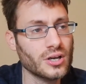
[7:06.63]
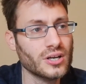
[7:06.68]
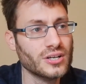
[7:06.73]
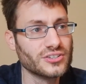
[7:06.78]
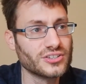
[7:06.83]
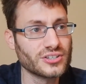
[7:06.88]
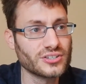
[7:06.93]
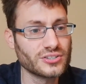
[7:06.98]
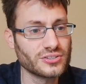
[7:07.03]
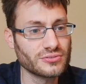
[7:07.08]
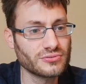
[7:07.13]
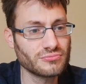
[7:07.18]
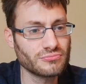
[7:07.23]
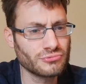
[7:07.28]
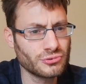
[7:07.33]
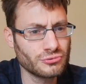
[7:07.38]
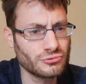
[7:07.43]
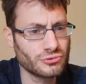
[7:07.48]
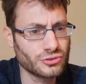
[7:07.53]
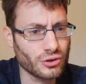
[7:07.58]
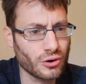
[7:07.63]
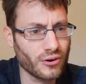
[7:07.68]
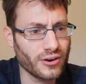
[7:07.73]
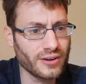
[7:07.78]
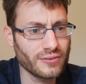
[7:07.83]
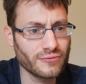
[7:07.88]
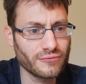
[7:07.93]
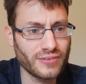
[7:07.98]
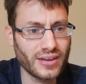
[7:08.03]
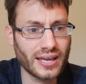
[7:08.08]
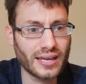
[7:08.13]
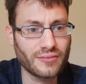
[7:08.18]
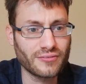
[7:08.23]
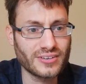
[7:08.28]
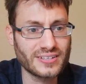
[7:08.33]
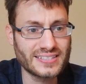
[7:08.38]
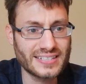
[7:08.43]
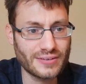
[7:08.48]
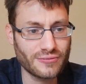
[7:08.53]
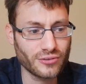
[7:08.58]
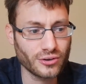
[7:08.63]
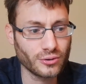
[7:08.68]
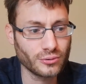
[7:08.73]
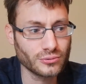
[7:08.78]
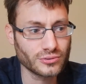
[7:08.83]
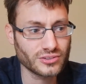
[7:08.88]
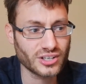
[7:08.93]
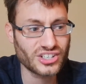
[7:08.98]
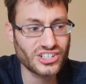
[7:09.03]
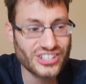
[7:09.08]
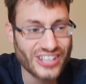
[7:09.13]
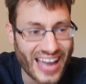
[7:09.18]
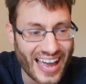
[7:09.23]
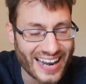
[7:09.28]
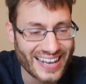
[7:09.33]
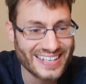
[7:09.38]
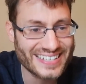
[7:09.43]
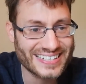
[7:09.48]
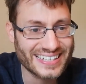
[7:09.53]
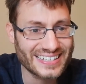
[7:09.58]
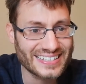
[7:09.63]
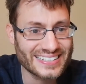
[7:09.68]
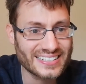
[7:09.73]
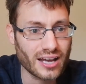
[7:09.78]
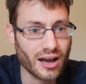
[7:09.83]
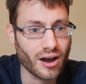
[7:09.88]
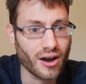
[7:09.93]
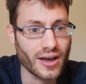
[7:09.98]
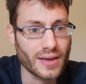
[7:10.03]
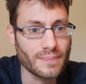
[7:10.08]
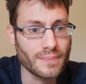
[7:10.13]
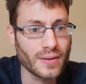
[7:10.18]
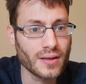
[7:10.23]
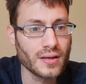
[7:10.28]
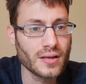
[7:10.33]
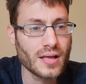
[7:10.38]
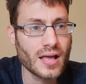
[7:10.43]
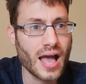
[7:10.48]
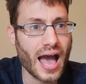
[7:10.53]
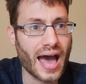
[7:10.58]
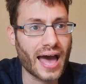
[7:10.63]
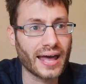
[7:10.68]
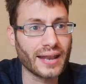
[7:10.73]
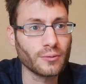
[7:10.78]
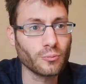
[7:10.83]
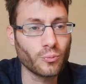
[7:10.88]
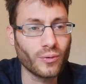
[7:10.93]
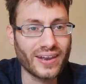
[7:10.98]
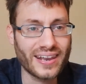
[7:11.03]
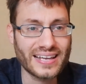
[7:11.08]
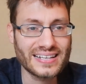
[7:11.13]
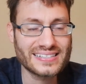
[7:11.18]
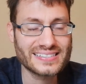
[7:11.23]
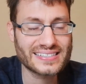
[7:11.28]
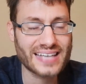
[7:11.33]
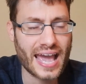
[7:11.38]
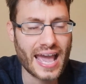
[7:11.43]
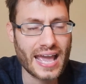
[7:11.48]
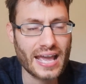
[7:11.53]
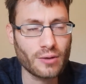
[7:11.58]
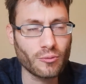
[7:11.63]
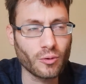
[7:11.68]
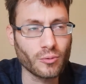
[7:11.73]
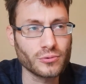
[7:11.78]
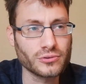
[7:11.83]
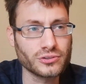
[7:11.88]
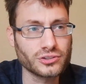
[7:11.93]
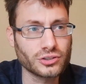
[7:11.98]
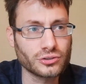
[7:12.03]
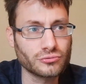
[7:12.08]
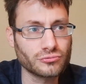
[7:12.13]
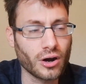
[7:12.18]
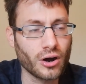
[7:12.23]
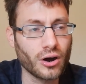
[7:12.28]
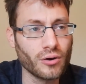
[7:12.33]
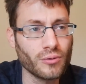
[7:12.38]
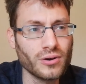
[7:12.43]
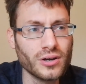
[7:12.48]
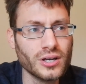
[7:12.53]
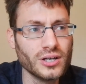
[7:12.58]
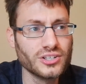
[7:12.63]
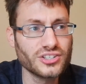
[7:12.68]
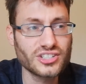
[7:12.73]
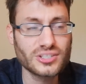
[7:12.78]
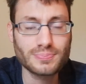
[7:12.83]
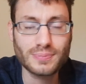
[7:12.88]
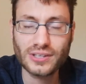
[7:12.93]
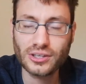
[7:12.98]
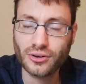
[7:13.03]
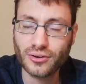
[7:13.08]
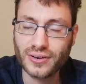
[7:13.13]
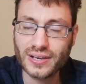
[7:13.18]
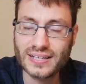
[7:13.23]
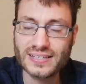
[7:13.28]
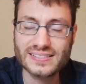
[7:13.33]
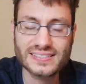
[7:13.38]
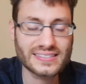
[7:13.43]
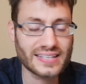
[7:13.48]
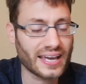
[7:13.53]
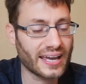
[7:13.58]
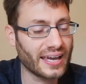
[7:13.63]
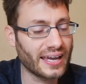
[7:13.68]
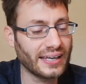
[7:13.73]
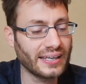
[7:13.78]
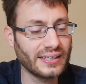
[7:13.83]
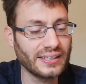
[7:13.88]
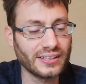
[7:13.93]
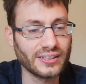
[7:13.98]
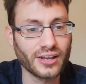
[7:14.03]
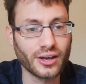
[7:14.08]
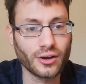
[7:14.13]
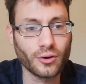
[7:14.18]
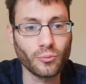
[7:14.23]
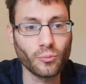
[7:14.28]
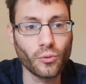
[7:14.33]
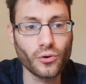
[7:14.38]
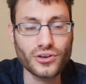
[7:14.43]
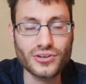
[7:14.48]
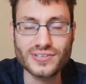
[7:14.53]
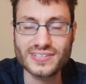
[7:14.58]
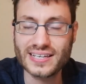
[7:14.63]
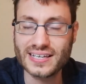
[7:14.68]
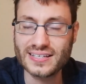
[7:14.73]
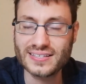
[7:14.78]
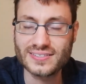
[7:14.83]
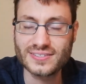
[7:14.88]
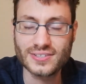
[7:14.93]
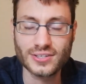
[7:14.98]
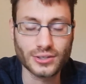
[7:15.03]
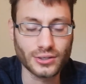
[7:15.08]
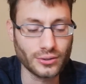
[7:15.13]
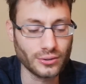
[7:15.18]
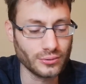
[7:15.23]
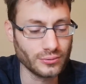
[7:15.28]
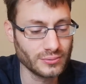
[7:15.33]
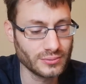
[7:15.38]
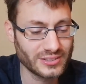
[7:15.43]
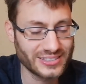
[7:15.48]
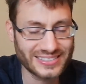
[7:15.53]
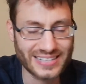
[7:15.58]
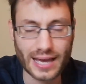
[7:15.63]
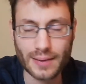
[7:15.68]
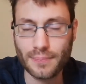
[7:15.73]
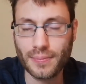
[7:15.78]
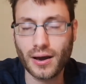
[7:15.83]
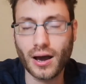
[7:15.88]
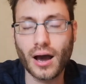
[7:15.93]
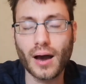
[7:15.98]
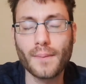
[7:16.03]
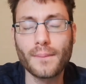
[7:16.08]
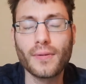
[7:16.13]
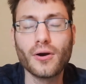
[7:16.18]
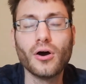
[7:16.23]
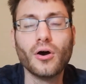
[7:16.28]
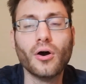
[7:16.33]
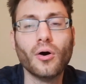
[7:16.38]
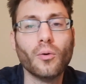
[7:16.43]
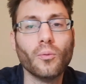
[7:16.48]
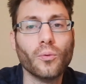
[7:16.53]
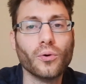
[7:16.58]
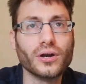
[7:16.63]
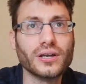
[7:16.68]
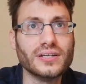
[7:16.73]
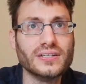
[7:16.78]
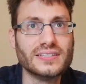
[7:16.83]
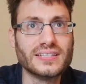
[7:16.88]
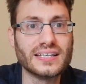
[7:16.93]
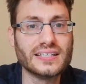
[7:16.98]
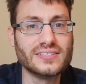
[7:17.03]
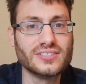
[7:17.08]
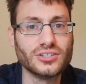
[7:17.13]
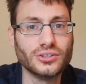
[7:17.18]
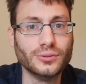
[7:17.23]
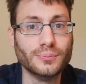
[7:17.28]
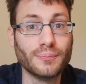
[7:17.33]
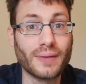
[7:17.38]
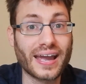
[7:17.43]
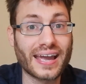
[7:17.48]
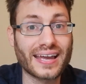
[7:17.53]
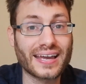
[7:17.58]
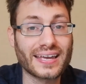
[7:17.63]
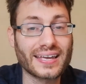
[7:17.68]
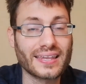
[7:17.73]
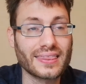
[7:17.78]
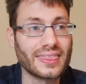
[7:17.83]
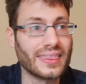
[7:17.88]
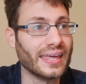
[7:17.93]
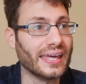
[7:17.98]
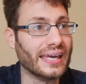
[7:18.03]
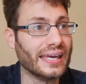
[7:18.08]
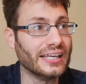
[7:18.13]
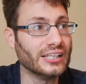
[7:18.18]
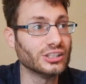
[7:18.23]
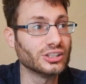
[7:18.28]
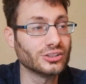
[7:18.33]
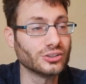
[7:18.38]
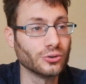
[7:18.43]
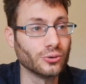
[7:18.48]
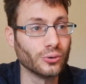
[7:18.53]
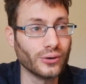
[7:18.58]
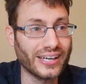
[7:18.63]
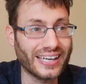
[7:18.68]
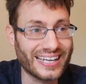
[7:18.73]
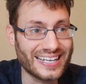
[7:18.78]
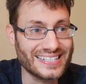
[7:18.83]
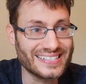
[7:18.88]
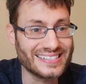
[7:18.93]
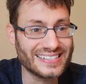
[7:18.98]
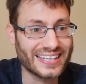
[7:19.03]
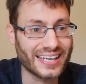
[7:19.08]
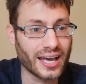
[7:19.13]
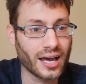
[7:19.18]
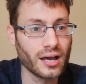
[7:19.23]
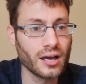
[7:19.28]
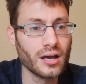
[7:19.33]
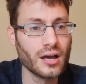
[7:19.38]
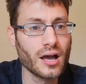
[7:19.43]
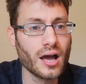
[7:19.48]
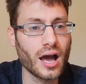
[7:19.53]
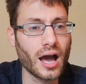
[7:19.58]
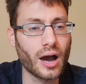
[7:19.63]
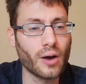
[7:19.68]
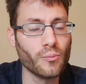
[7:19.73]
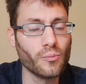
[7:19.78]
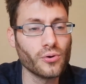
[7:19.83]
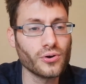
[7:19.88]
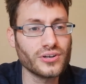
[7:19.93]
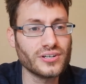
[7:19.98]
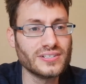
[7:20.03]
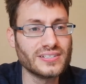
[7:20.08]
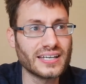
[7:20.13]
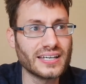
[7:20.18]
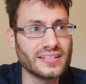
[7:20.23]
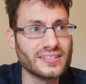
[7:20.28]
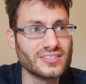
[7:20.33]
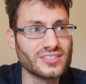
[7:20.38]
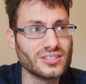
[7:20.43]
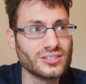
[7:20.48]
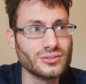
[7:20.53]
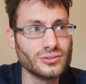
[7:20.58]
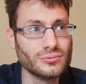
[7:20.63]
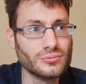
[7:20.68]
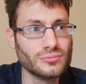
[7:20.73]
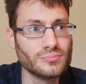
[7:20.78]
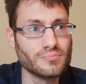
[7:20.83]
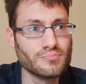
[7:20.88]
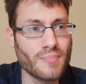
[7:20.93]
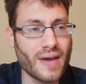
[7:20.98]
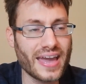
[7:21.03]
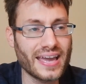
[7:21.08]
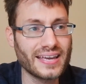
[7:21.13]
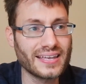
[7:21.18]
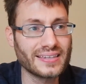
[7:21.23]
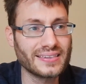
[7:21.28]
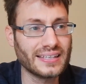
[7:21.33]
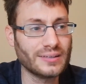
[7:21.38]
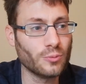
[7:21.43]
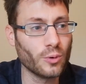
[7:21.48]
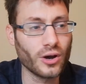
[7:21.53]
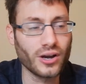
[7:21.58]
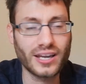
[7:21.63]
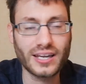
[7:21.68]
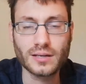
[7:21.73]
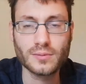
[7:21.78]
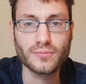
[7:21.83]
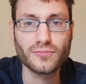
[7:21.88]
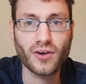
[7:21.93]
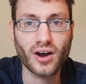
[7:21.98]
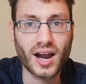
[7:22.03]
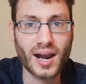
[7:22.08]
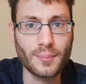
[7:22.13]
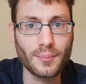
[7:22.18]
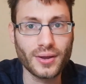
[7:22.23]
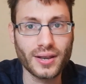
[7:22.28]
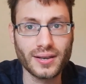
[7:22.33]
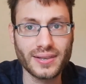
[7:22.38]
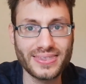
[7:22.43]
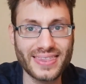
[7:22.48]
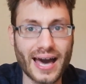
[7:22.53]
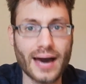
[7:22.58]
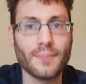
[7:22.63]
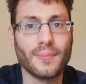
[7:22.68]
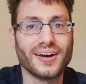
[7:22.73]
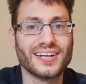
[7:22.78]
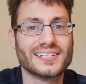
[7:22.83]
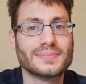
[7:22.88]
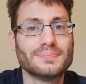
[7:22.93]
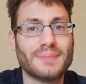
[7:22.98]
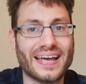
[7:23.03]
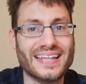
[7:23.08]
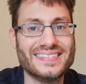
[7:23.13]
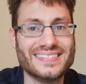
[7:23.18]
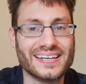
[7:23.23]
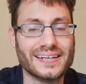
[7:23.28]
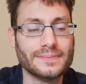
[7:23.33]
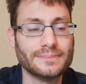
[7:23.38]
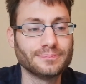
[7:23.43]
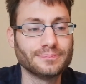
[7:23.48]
Just try and think of a challenging time, and when they say what was your role, just be honest. Say, what you did to step up, what you did to make the store easier, and what you did to make the working environment that much better.